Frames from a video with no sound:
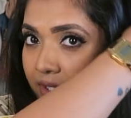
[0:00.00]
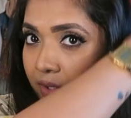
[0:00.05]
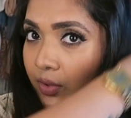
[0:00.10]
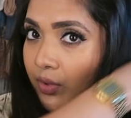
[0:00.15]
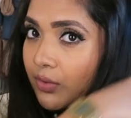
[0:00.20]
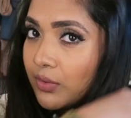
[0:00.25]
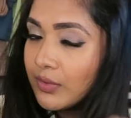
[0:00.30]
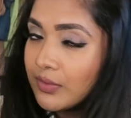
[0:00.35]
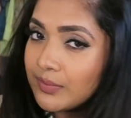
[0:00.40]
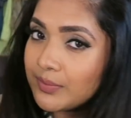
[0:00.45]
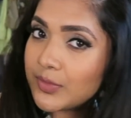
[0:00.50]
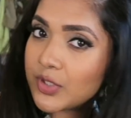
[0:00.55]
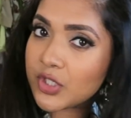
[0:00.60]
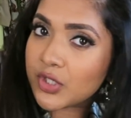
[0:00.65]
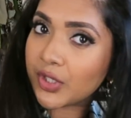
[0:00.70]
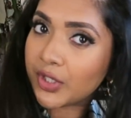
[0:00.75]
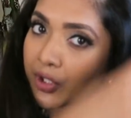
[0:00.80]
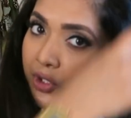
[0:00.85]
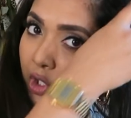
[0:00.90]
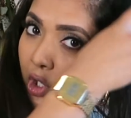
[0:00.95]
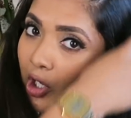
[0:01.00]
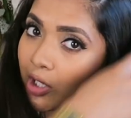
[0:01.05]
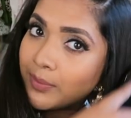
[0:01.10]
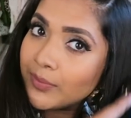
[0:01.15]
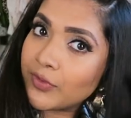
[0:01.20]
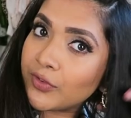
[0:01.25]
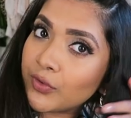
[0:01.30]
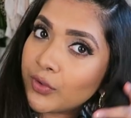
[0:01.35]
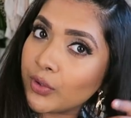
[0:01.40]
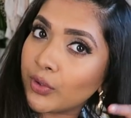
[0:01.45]
So I'm just gonna
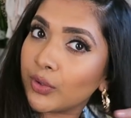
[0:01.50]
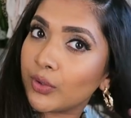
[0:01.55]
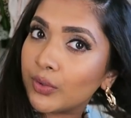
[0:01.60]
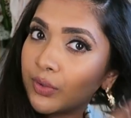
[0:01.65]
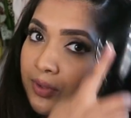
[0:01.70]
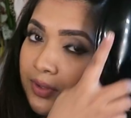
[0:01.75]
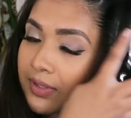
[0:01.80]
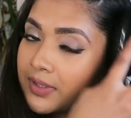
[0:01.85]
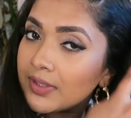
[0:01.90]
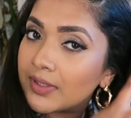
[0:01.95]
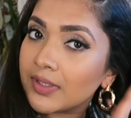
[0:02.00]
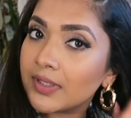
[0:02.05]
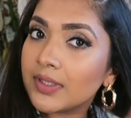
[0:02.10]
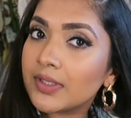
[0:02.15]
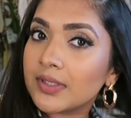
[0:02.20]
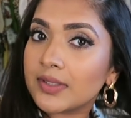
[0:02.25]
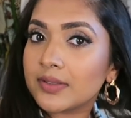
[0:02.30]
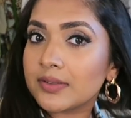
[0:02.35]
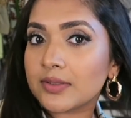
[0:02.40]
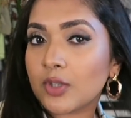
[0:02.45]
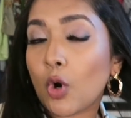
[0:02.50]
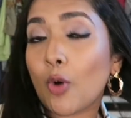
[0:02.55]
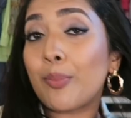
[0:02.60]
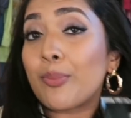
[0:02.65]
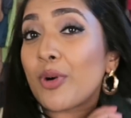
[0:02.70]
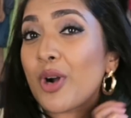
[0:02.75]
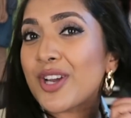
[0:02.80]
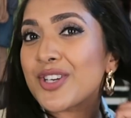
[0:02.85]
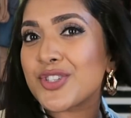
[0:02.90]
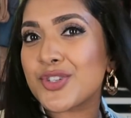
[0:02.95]
comb through, or
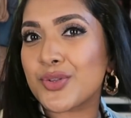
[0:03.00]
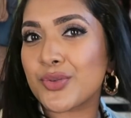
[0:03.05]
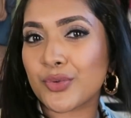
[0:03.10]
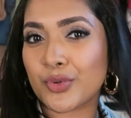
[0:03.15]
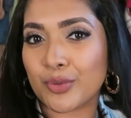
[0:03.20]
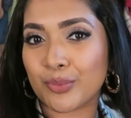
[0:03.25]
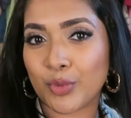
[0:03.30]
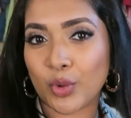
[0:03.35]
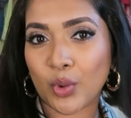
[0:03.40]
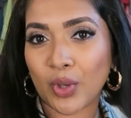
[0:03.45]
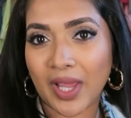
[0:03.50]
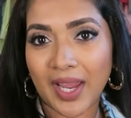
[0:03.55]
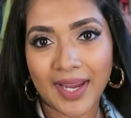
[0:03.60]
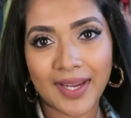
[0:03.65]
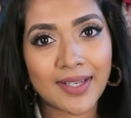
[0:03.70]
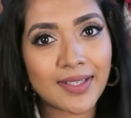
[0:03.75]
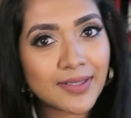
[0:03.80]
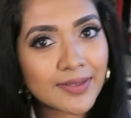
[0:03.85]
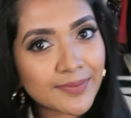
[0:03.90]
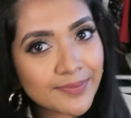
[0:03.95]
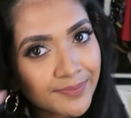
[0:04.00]
brush through more like.